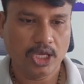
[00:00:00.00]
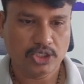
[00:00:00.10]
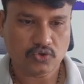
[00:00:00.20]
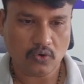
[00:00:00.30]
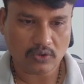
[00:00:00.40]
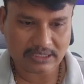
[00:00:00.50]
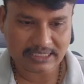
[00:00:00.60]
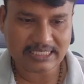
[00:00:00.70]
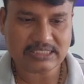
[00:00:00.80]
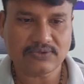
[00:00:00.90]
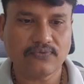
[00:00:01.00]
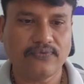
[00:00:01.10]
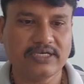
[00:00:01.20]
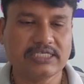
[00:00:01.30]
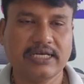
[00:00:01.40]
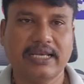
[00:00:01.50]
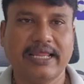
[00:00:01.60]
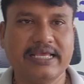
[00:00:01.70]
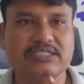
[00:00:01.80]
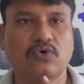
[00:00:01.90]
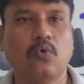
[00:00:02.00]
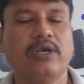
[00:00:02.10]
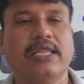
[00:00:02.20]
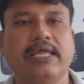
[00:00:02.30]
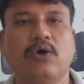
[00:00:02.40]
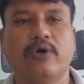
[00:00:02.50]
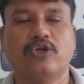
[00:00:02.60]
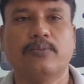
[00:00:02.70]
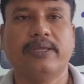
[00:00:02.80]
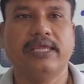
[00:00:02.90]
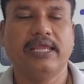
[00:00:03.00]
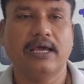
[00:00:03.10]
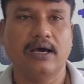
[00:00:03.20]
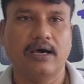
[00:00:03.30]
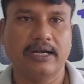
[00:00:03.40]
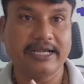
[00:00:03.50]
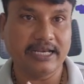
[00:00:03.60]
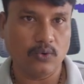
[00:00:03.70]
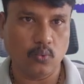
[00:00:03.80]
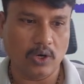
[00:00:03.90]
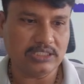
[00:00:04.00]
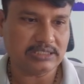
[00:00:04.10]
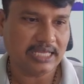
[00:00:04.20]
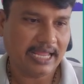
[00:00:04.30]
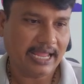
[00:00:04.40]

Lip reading: So this function is only going to be written once.